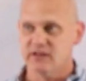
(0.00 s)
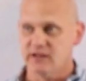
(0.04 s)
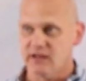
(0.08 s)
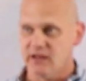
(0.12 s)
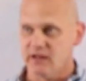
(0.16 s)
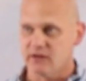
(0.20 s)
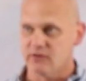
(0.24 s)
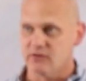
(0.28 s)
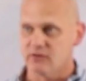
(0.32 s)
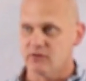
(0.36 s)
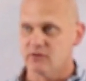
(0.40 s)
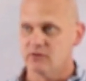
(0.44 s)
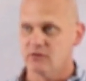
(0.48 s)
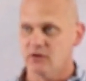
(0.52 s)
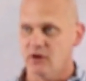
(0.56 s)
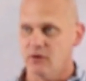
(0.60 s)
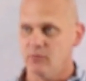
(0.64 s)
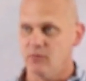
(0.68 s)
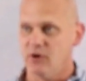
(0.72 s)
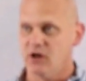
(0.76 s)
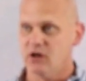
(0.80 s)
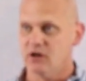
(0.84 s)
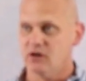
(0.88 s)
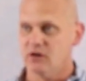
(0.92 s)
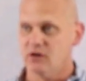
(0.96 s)
together
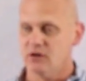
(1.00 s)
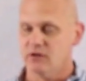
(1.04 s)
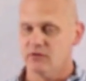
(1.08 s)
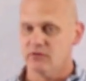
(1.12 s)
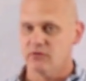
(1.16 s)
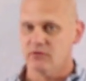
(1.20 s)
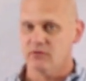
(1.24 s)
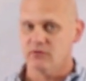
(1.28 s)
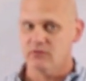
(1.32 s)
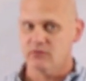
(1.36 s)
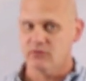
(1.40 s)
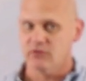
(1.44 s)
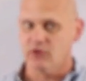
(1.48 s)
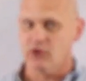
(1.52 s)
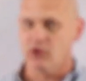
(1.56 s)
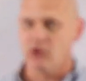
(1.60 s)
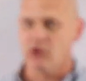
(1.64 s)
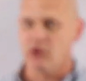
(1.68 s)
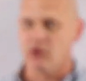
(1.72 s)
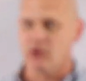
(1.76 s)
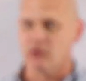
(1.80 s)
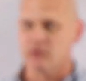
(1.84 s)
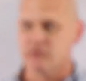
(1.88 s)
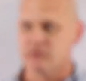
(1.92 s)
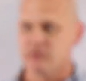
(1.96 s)
among the
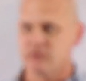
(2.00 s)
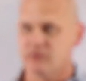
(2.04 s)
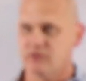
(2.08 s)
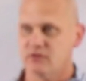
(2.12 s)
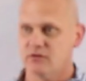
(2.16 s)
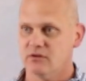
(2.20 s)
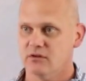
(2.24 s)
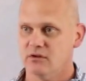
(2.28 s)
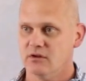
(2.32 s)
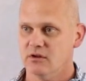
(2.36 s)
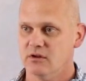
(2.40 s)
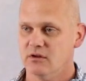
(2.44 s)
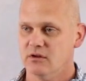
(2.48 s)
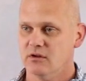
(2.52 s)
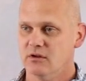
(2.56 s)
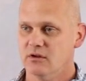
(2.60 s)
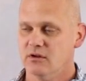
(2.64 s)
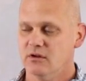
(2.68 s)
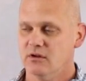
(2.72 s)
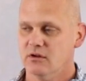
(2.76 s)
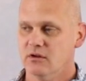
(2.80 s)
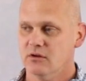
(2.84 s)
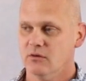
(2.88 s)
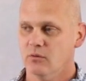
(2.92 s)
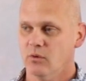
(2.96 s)
lost,
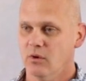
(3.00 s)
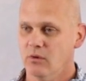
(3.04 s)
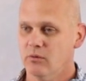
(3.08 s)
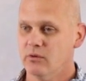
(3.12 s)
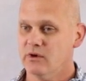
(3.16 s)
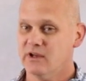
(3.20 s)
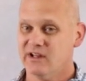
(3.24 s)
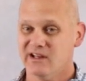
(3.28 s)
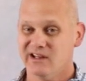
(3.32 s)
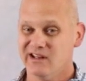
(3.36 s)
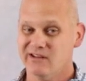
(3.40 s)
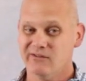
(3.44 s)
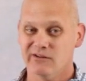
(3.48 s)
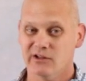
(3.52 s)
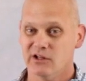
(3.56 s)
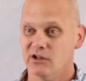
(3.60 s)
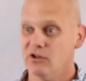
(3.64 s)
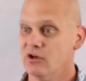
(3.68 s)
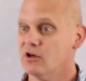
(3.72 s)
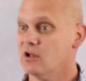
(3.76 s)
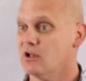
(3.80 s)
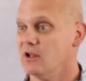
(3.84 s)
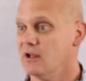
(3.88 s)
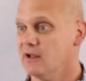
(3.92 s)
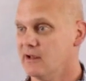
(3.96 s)
what would it even
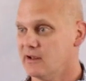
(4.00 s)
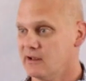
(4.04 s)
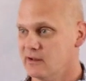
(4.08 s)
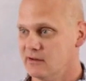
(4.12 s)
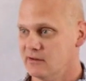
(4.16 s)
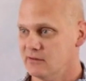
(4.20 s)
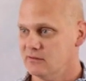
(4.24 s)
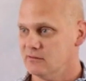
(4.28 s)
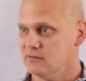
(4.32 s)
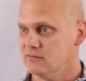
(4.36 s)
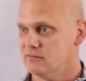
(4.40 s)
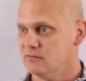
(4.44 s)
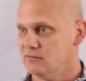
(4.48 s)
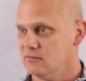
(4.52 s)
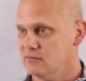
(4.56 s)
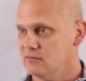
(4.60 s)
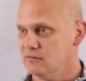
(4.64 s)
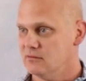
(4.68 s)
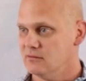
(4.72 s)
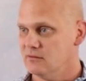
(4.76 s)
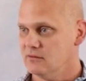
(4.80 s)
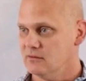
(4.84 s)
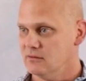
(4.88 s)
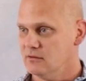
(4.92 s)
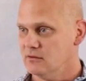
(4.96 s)
look like?
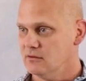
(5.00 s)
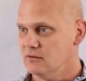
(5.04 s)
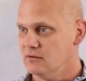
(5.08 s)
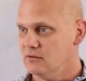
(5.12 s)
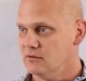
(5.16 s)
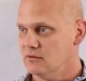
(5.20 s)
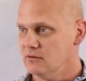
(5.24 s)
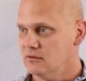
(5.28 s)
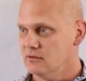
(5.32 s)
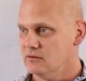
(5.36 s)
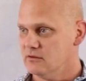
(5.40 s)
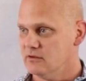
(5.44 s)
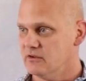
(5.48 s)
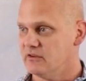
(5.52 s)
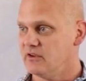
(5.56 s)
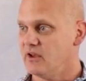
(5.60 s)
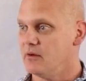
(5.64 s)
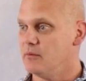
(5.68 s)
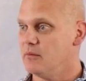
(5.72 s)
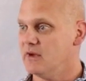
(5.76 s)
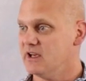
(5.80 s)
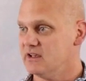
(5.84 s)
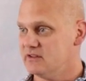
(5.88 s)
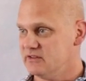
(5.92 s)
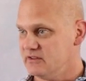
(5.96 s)
Does
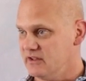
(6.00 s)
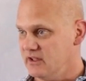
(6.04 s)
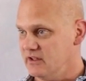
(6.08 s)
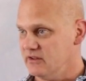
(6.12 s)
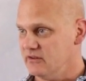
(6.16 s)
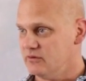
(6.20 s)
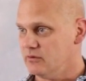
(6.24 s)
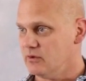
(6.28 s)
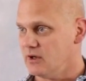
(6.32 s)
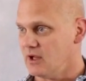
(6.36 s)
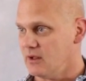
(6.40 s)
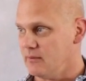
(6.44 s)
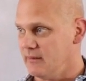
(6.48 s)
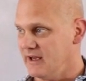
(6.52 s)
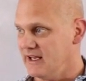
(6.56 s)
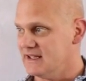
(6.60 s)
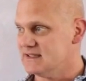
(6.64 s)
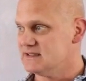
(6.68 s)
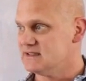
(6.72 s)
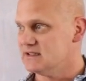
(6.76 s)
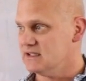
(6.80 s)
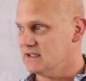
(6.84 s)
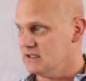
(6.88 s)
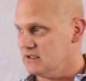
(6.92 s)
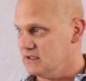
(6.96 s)
that make sense what I'm
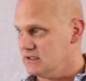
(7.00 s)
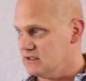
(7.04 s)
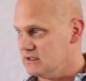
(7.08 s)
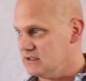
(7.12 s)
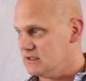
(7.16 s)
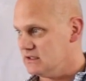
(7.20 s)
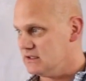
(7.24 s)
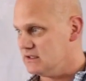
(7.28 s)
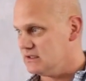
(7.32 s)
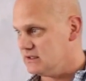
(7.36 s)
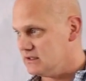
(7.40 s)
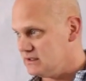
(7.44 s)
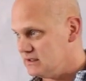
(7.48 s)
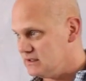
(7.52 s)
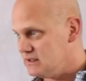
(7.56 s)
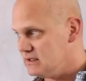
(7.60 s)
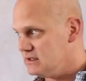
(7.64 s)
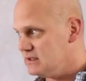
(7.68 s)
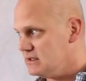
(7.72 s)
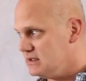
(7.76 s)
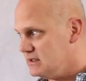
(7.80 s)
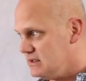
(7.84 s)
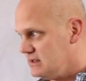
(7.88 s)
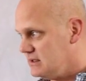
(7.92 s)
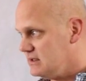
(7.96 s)
asking?
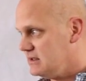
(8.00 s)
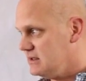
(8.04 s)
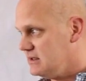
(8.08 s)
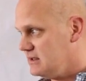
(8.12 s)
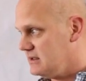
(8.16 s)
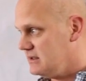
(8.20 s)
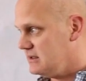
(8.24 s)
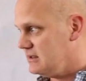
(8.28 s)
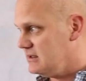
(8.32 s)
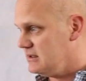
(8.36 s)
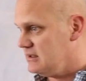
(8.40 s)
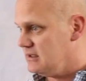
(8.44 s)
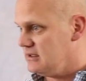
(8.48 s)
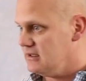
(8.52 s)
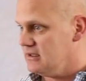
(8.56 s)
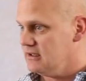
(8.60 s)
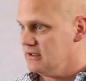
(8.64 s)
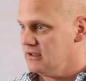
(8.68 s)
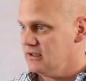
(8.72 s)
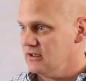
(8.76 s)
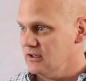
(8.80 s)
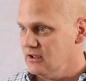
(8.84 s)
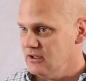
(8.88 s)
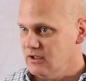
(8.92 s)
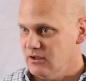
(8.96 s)
Yeah.
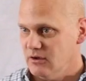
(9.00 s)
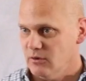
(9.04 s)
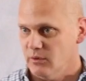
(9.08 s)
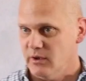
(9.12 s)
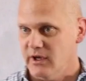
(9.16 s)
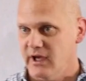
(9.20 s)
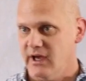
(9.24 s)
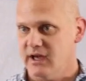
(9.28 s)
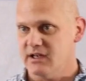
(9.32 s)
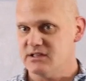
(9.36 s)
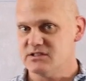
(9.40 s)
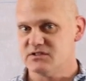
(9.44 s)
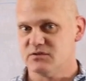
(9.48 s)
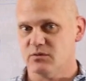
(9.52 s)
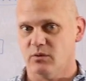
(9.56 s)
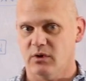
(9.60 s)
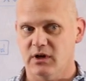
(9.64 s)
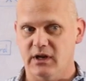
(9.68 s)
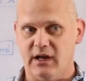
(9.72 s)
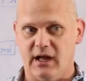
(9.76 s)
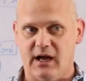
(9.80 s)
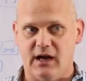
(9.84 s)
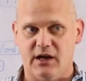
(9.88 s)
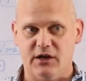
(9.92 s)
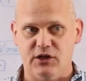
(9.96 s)
We asked
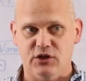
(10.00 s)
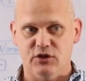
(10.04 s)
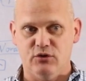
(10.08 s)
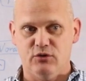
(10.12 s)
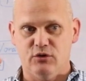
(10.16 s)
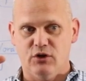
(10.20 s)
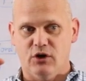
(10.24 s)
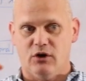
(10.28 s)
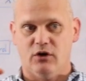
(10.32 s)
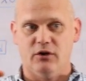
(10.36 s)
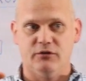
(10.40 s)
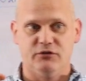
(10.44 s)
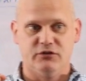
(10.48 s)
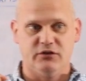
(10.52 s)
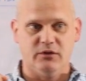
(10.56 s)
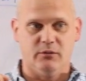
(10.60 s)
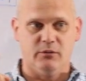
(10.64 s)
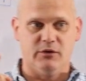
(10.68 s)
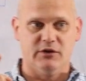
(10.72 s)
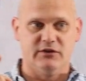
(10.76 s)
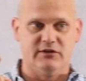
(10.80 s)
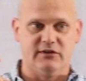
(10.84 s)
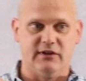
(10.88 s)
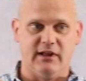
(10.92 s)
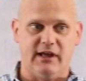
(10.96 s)
what how do you know if
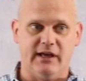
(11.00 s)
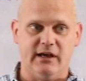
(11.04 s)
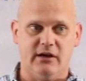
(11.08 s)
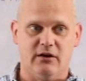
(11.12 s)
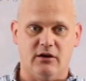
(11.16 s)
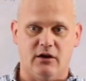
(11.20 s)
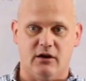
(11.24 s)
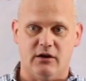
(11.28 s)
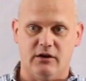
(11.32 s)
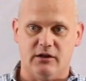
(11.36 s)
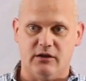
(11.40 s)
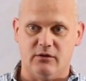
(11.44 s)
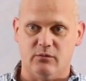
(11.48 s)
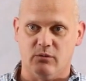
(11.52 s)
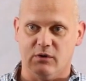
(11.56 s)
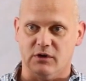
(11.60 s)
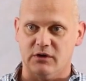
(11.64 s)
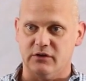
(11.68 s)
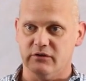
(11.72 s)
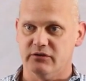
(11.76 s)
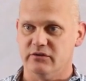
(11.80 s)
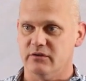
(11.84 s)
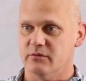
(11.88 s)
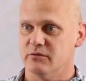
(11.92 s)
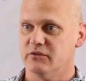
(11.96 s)
someone's like-hearted? What
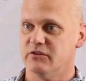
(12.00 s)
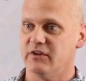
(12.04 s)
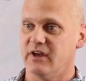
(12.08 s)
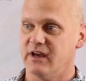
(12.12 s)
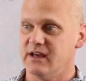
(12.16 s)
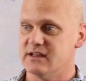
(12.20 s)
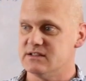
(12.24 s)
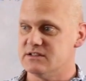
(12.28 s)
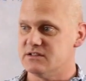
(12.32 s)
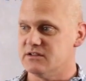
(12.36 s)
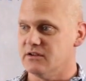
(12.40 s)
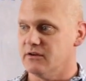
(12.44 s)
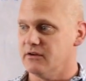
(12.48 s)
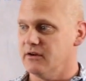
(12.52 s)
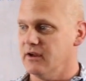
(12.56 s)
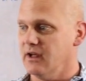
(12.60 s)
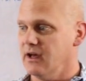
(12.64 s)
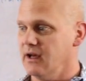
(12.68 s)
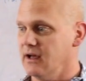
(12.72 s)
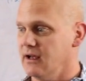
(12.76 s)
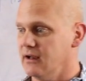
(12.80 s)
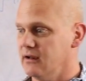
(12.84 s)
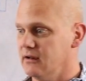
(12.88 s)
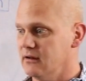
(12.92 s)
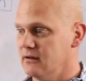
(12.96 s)
are some signs they're
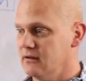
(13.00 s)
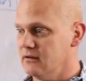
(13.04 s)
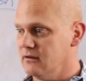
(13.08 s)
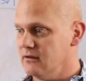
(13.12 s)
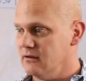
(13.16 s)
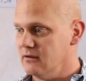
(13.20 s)
not?